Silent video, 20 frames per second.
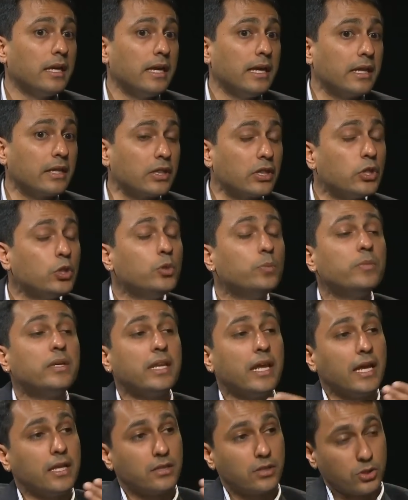
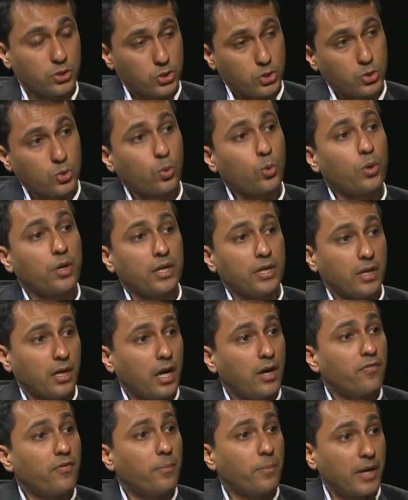illuminate the story
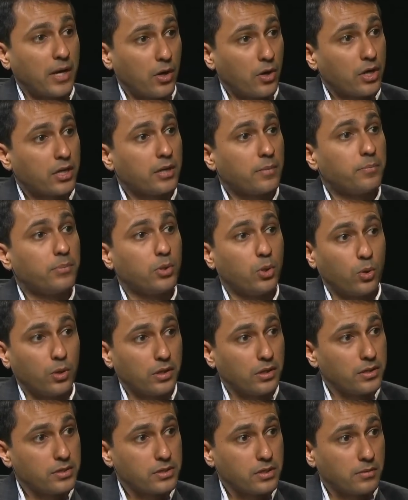of American
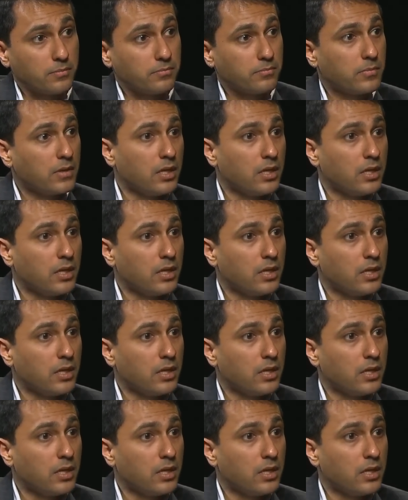pluralism.